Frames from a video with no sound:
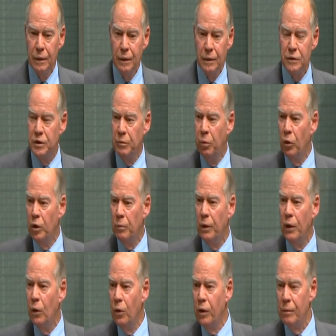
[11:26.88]
Supported by
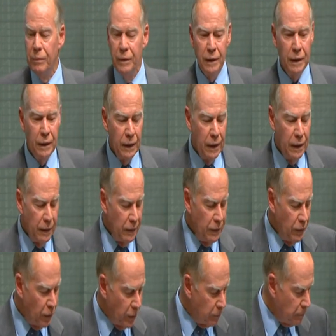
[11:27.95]
all of them.
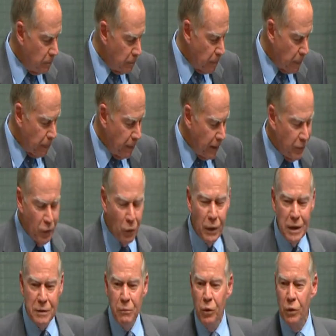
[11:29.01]
Look, there's
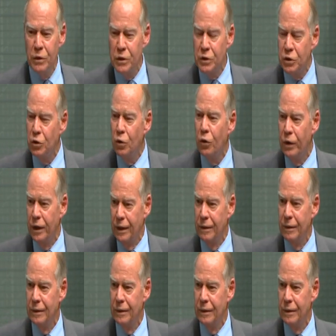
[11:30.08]
always more to the story.